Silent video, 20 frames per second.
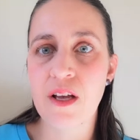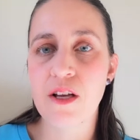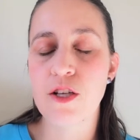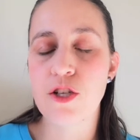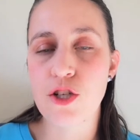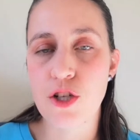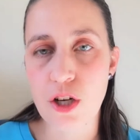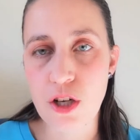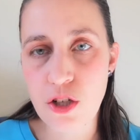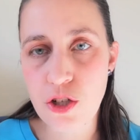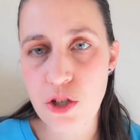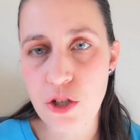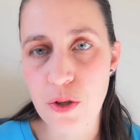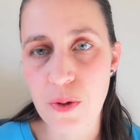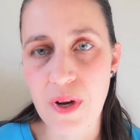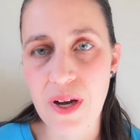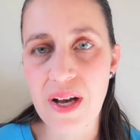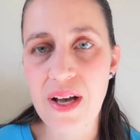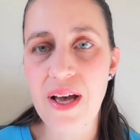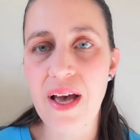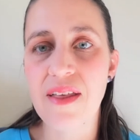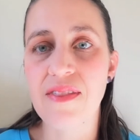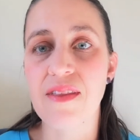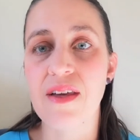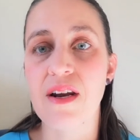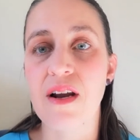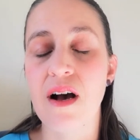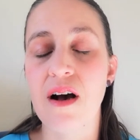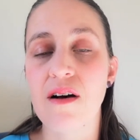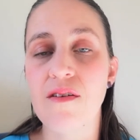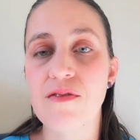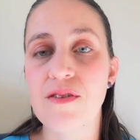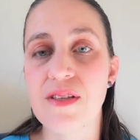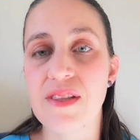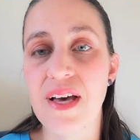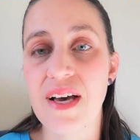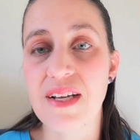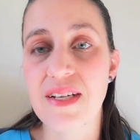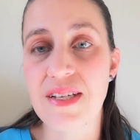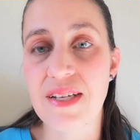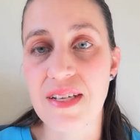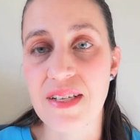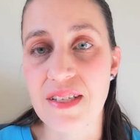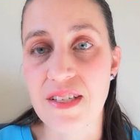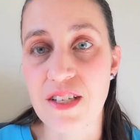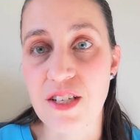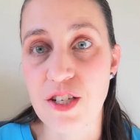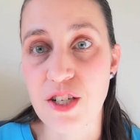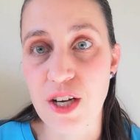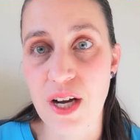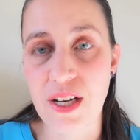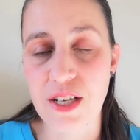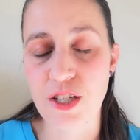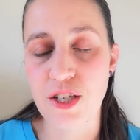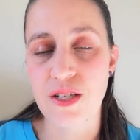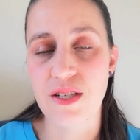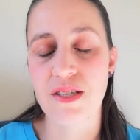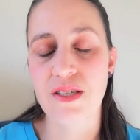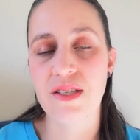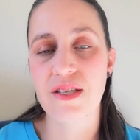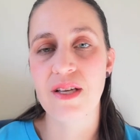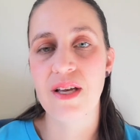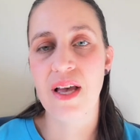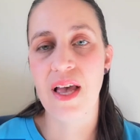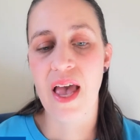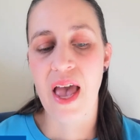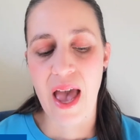Joshua, and then after that is Judges.